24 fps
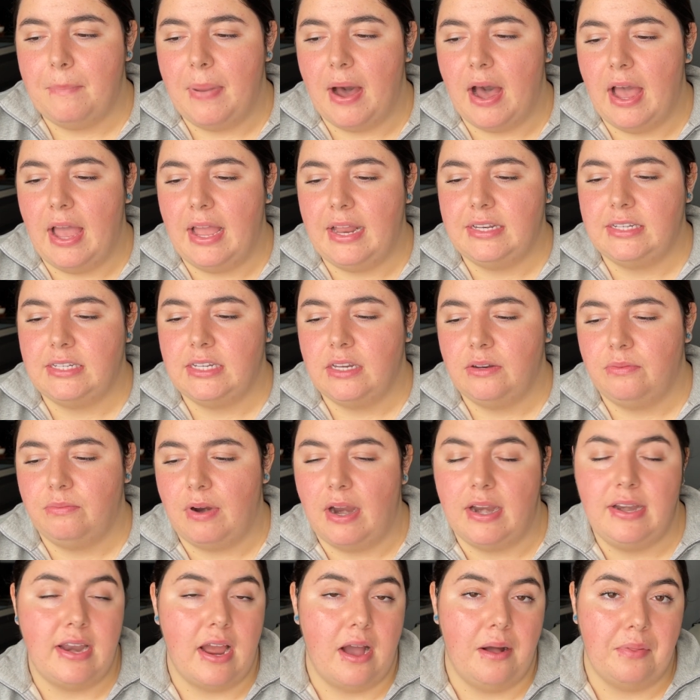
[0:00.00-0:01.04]
but
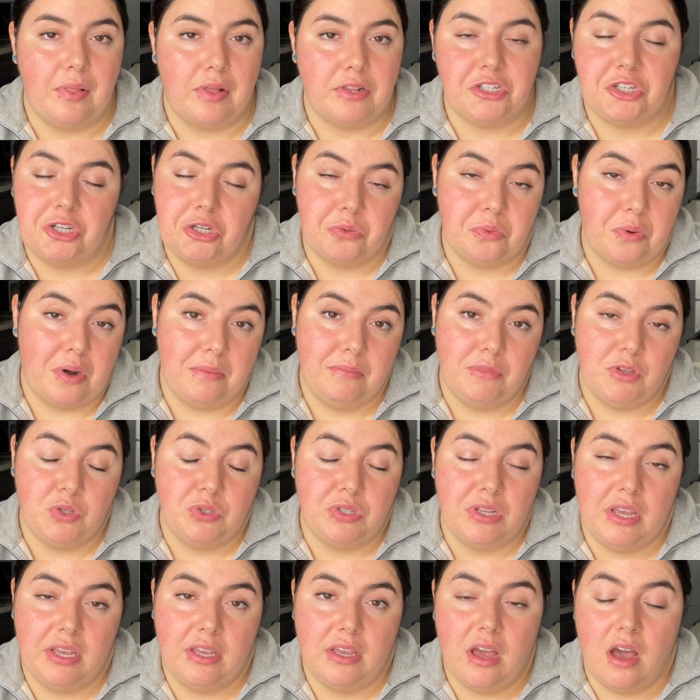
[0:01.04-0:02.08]
right now that's just what I'm using,